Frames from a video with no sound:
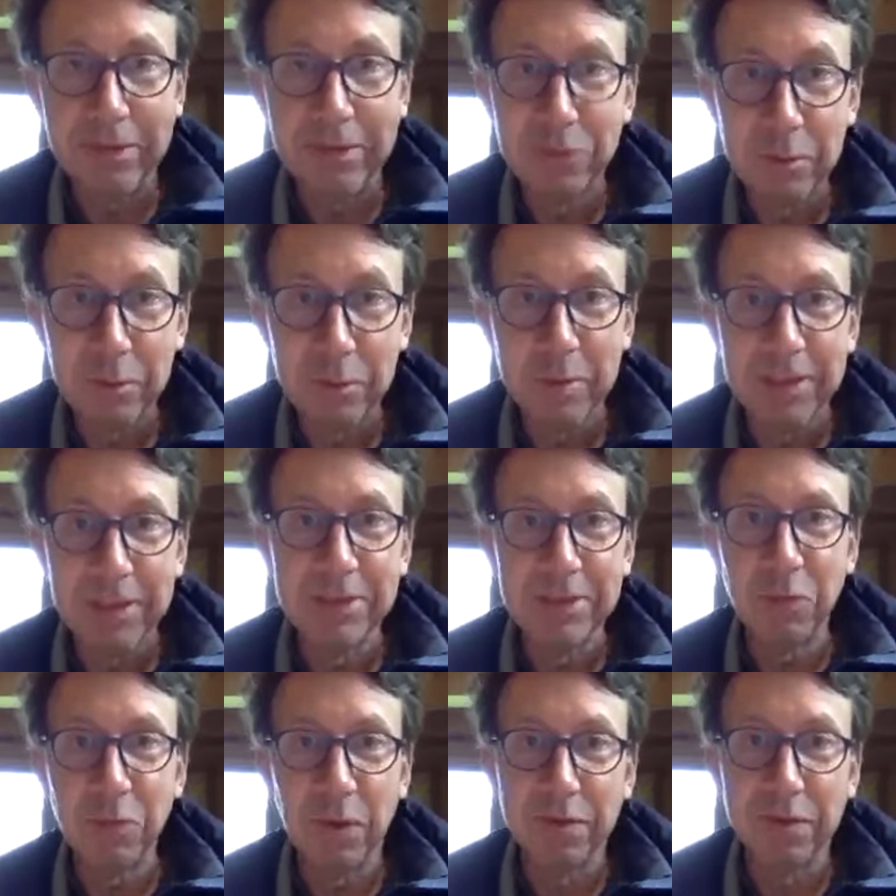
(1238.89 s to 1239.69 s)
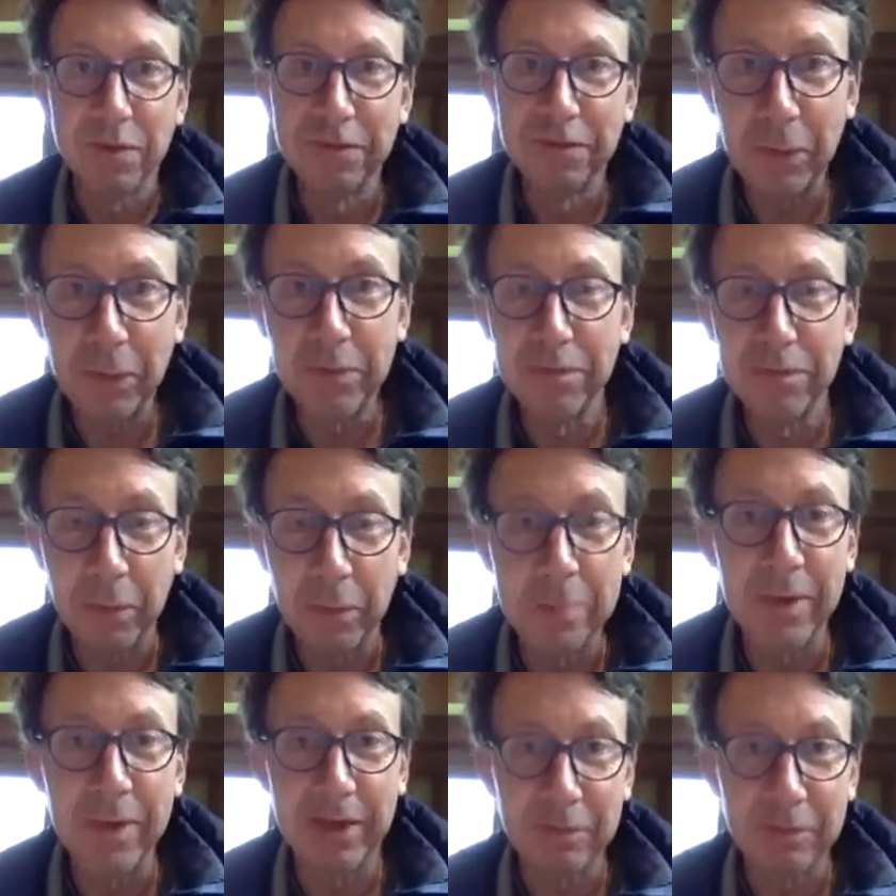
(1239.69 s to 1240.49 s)
You know, as human beings, we're
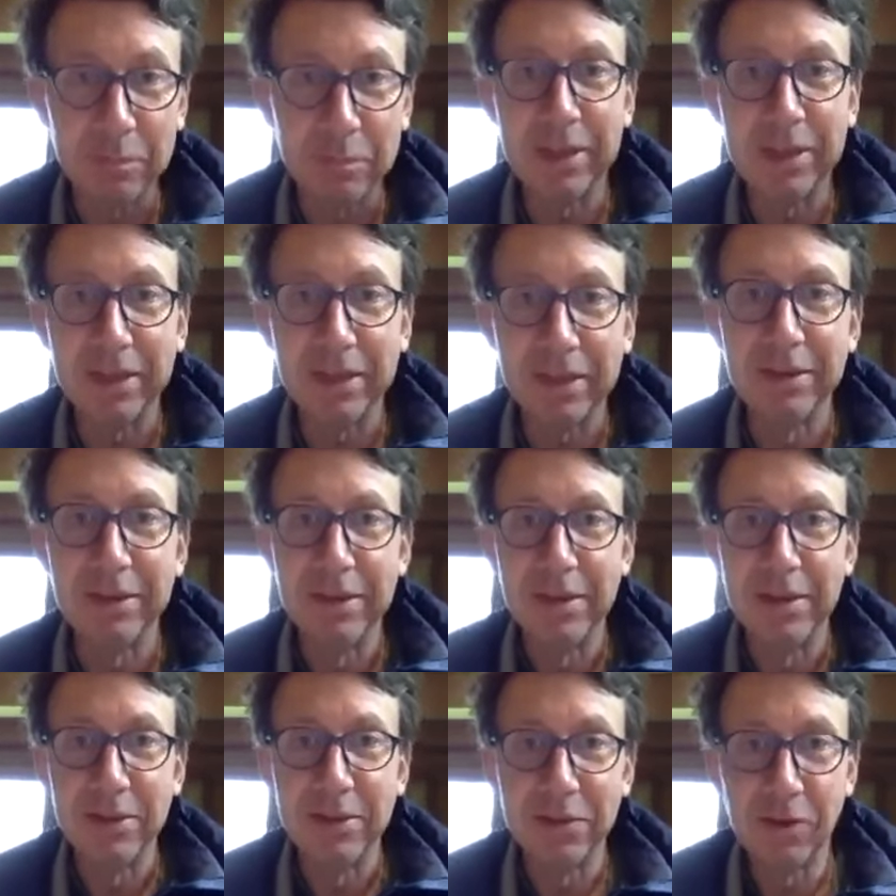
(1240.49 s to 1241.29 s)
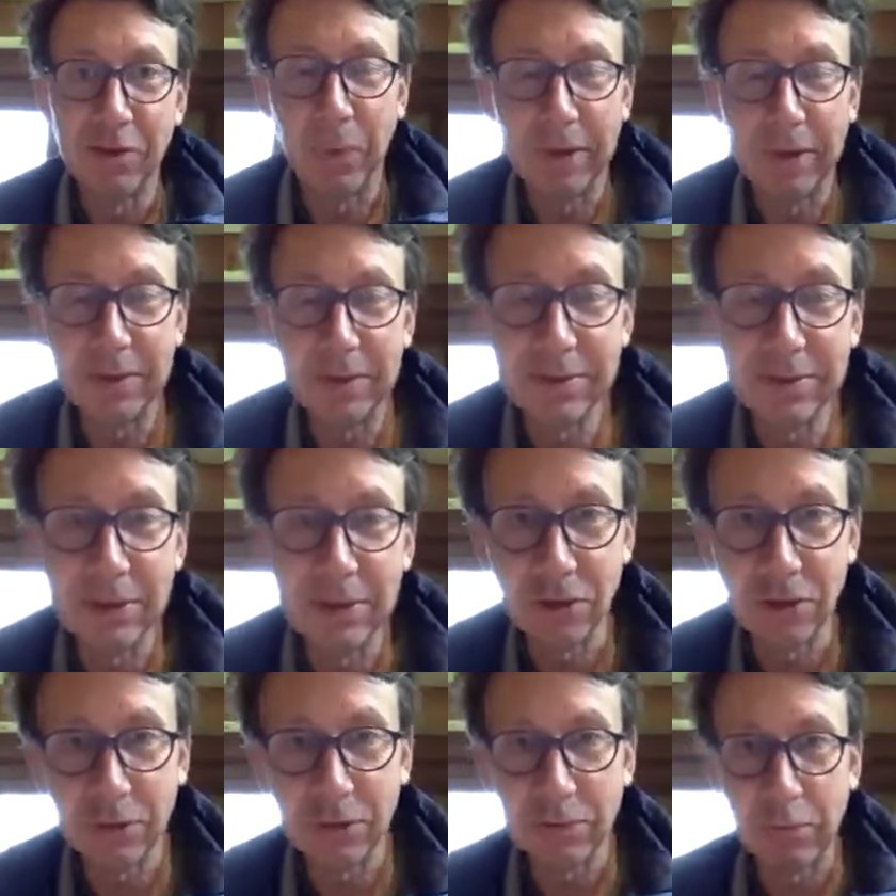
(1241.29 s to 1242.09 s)
very very bad at making the
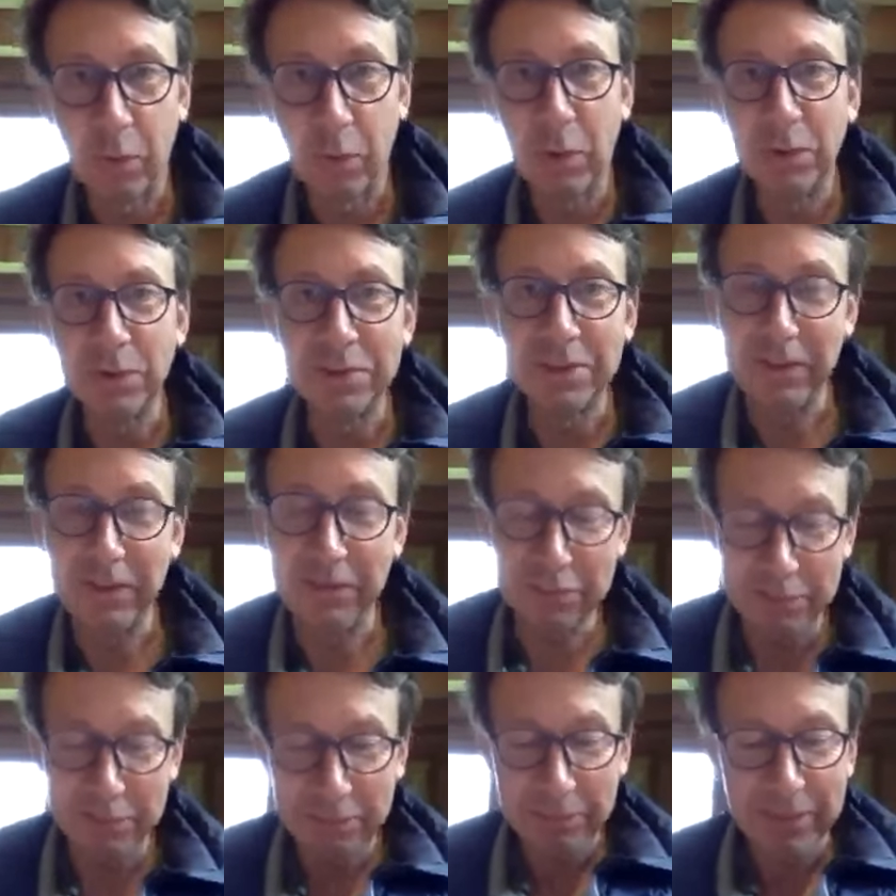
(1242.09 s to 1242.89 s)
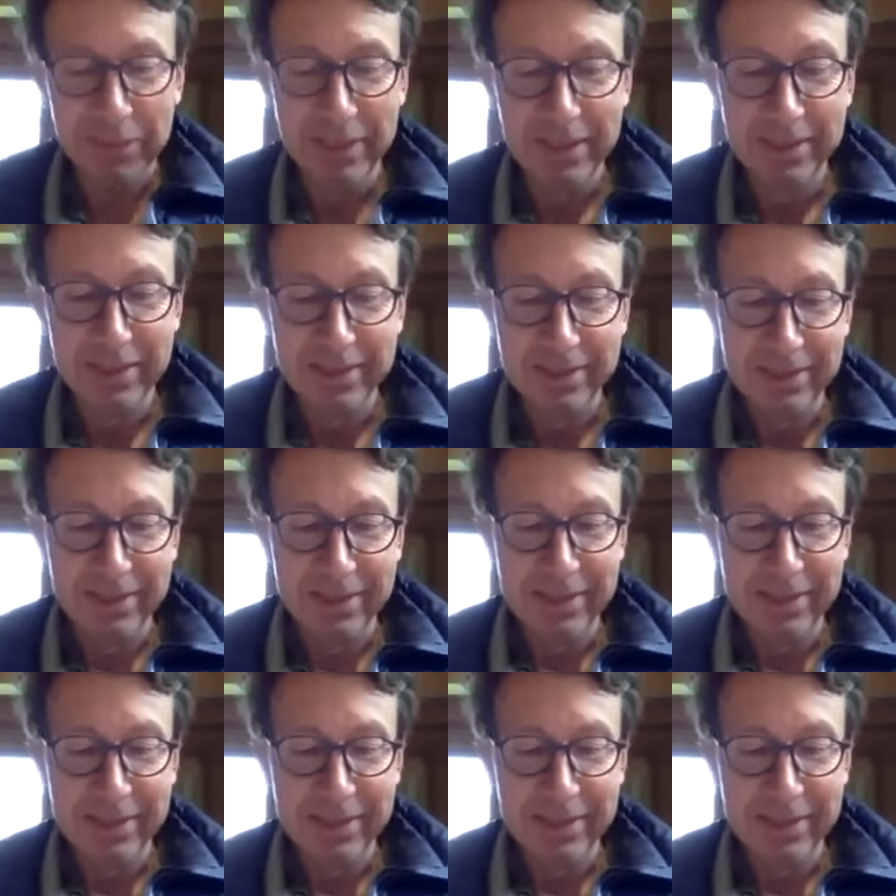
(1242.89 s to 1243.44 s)
right decisions for ourselves.